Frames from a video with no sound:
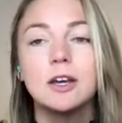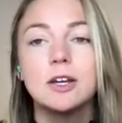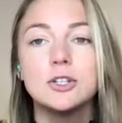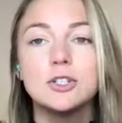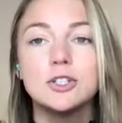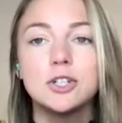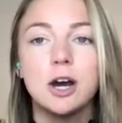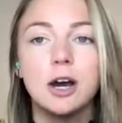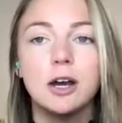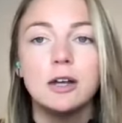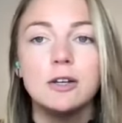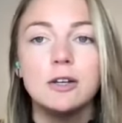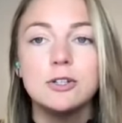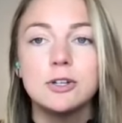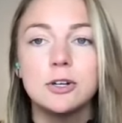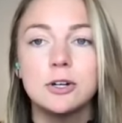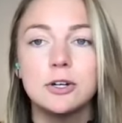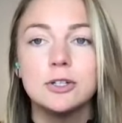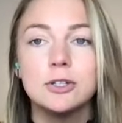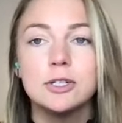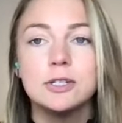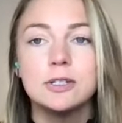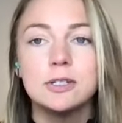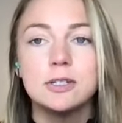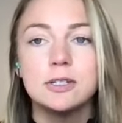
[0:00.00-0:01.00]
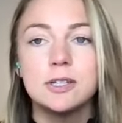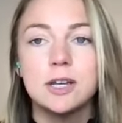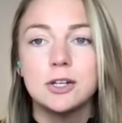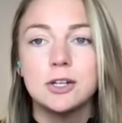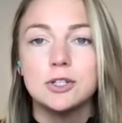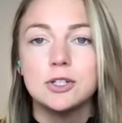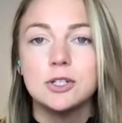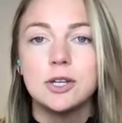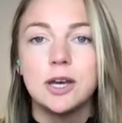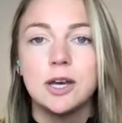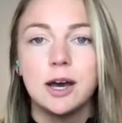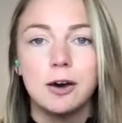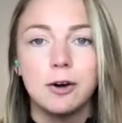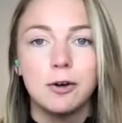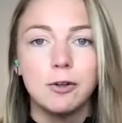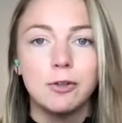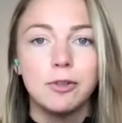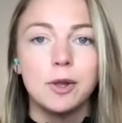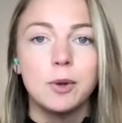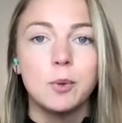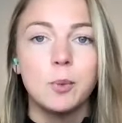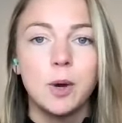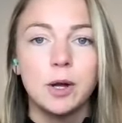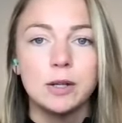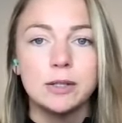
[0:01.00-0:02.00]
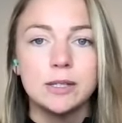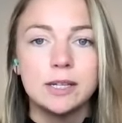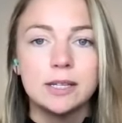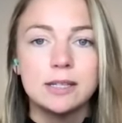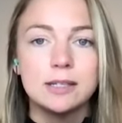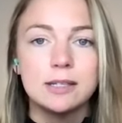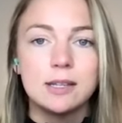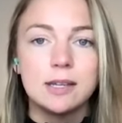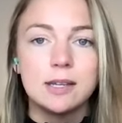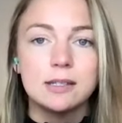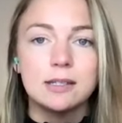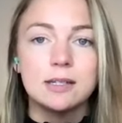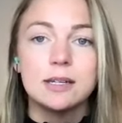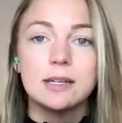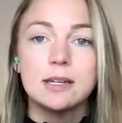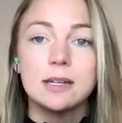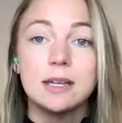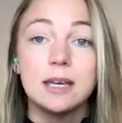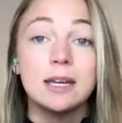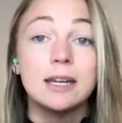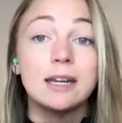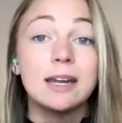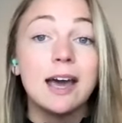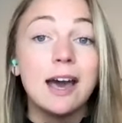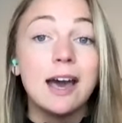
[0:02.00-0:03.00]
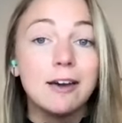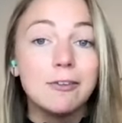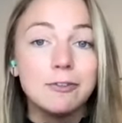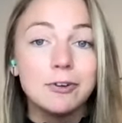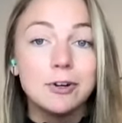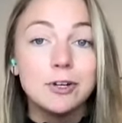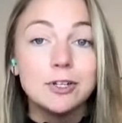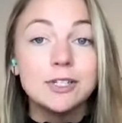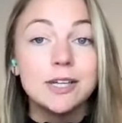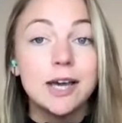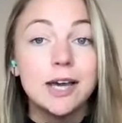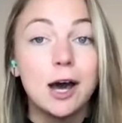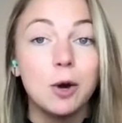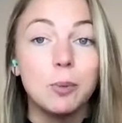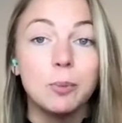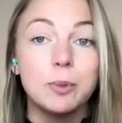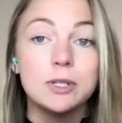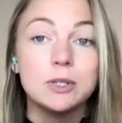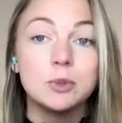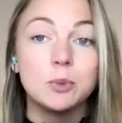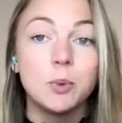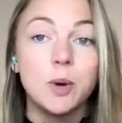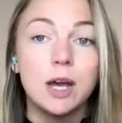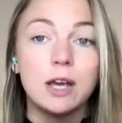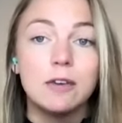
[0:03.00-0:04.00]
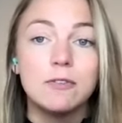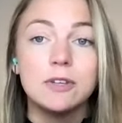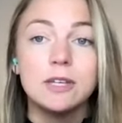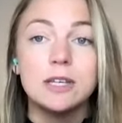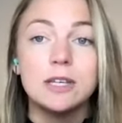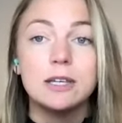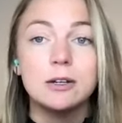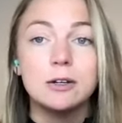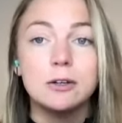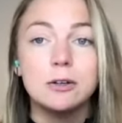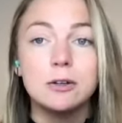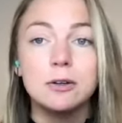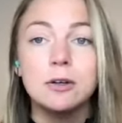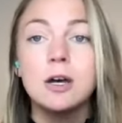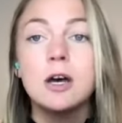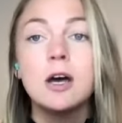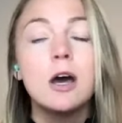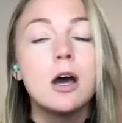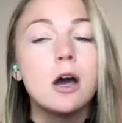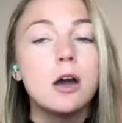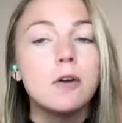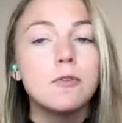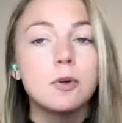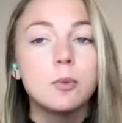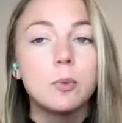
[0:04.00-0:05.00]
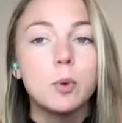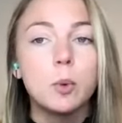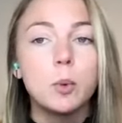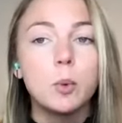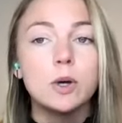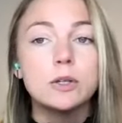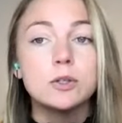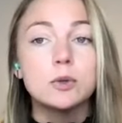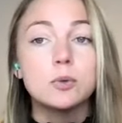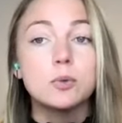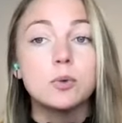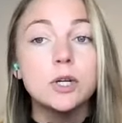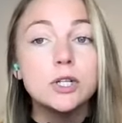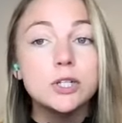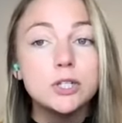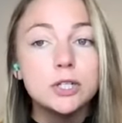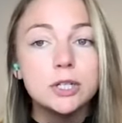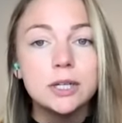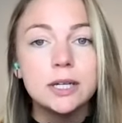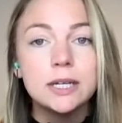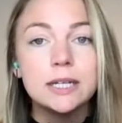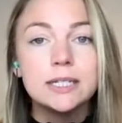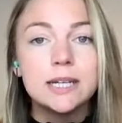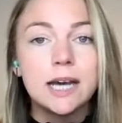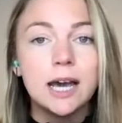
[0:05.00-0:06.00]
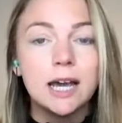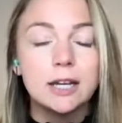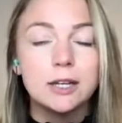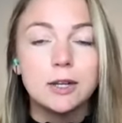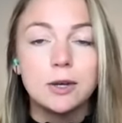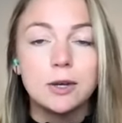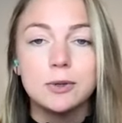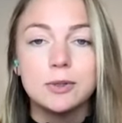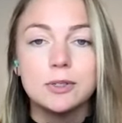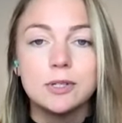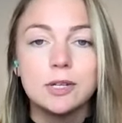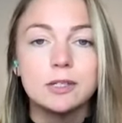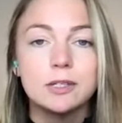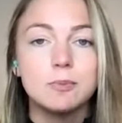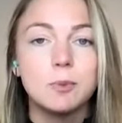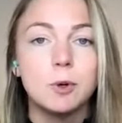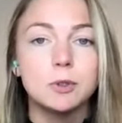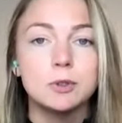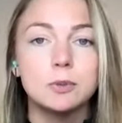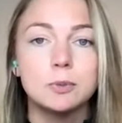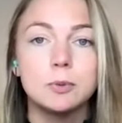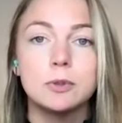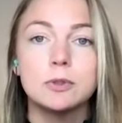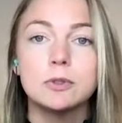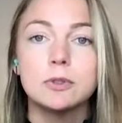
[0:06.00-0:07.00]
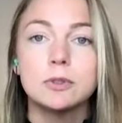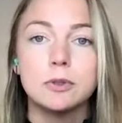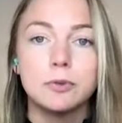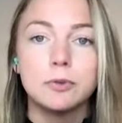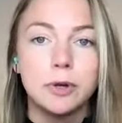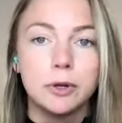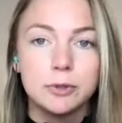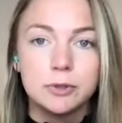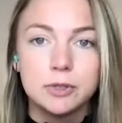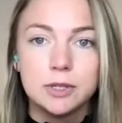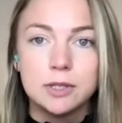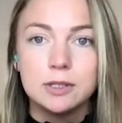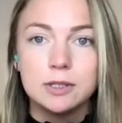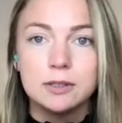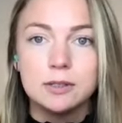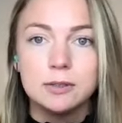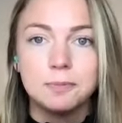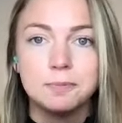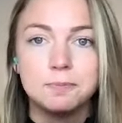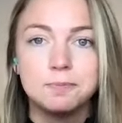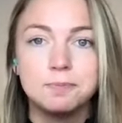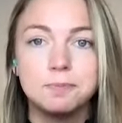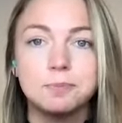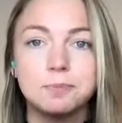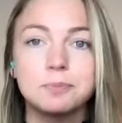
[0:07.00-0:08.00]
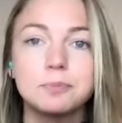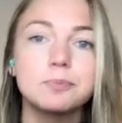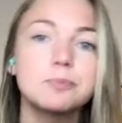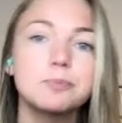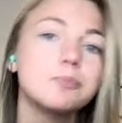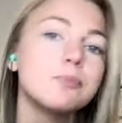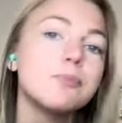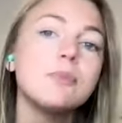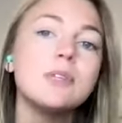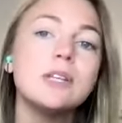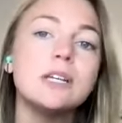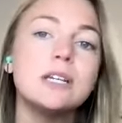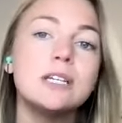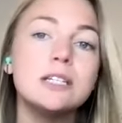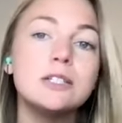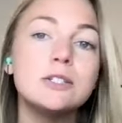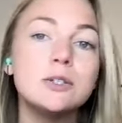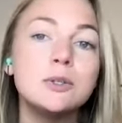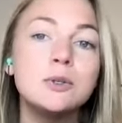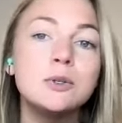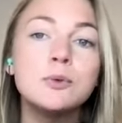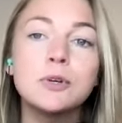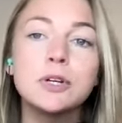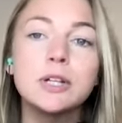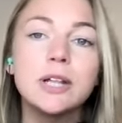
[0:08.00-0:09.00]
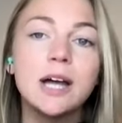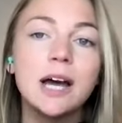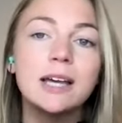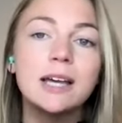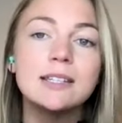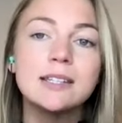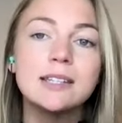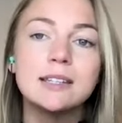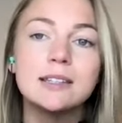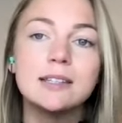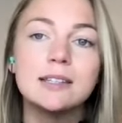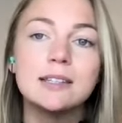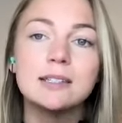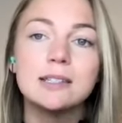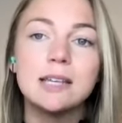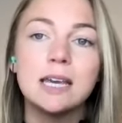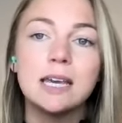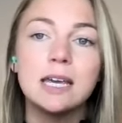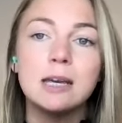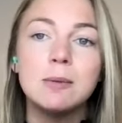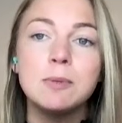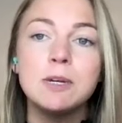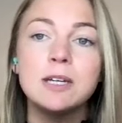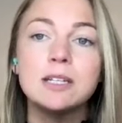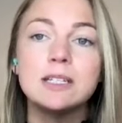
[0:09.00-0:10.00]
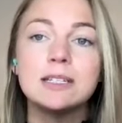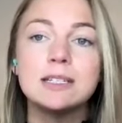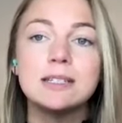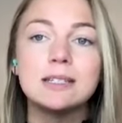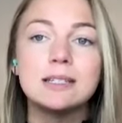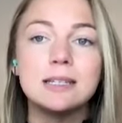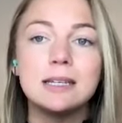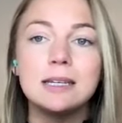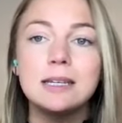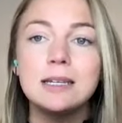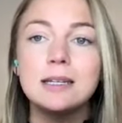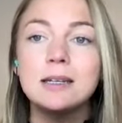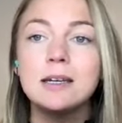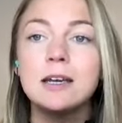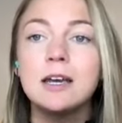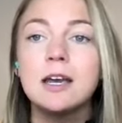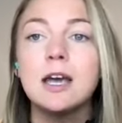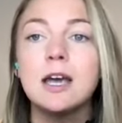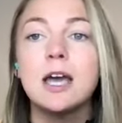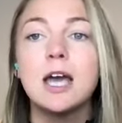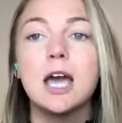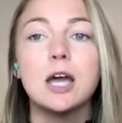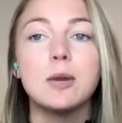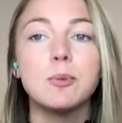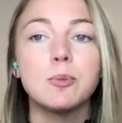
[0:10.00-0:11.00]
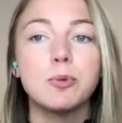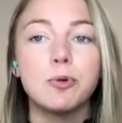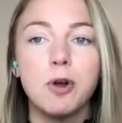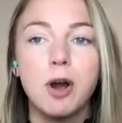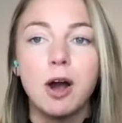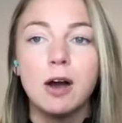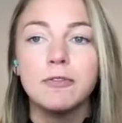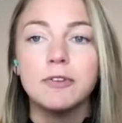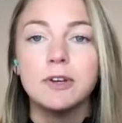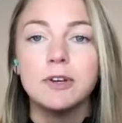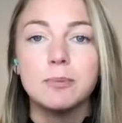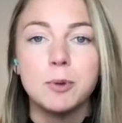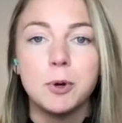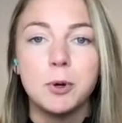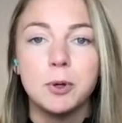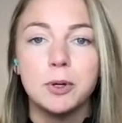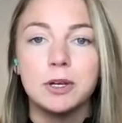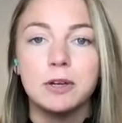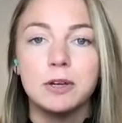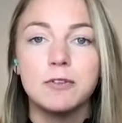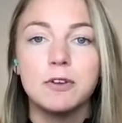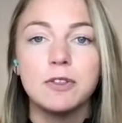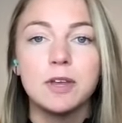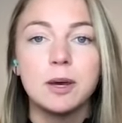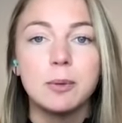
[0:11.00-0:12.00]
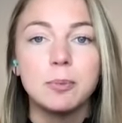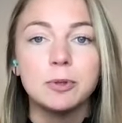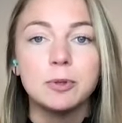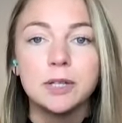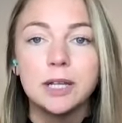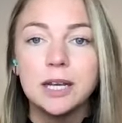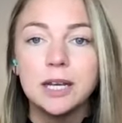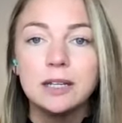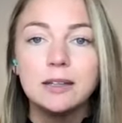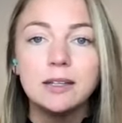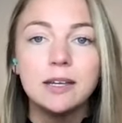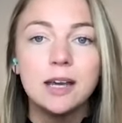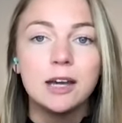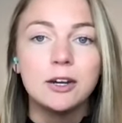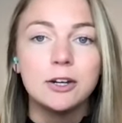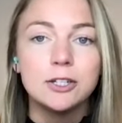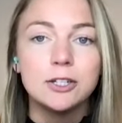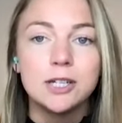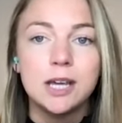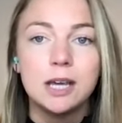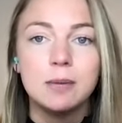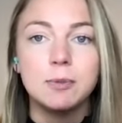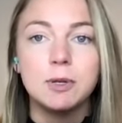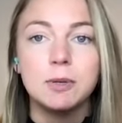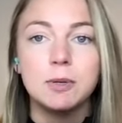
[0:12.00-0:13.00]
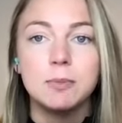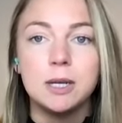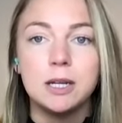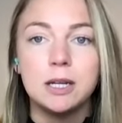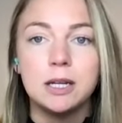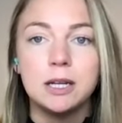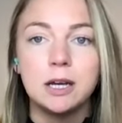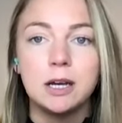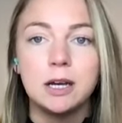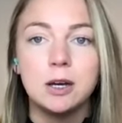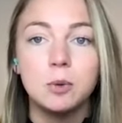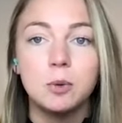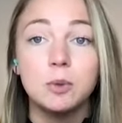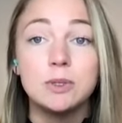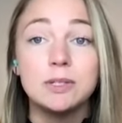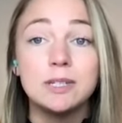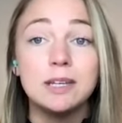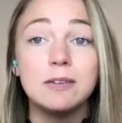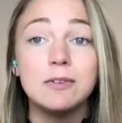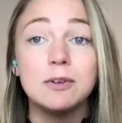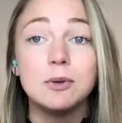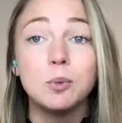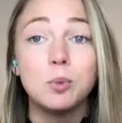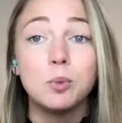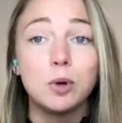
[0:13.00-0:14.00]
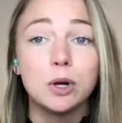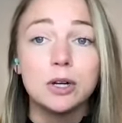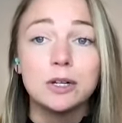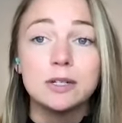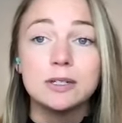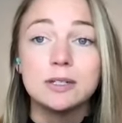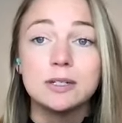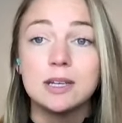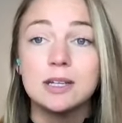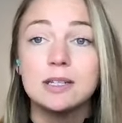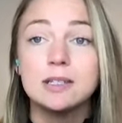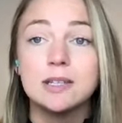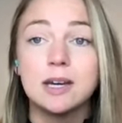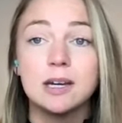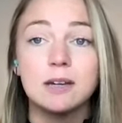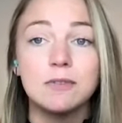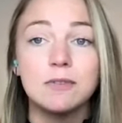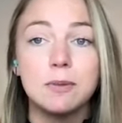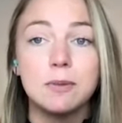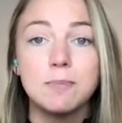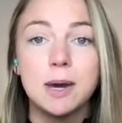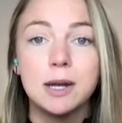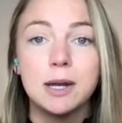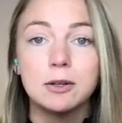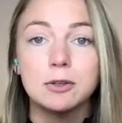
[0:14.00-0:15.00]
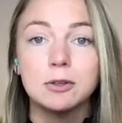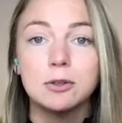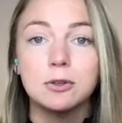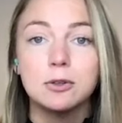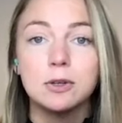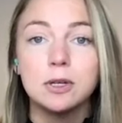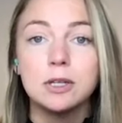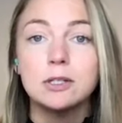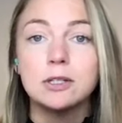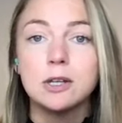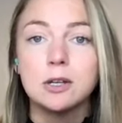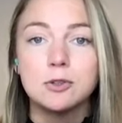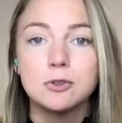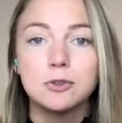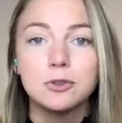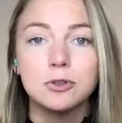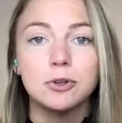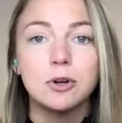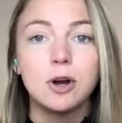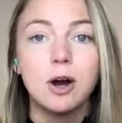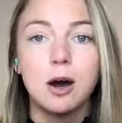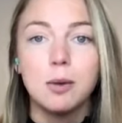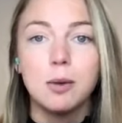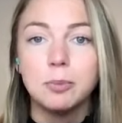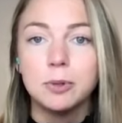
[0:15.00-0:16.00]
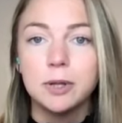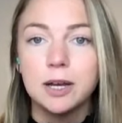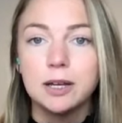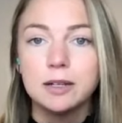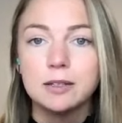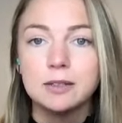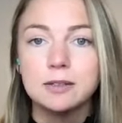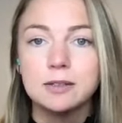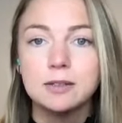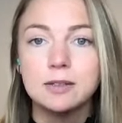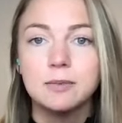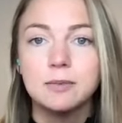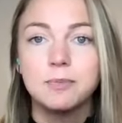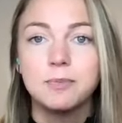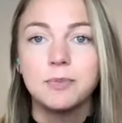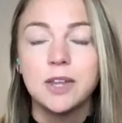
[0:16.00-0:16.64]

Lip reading: John turned his attention to health and wellness in an effort to help his wife heal from what was originally diagnosed as multiple sclerosis. He soon realized that the same deceit and profit motive that plagued the entertainment media was even worse inside of the medical industrial complex.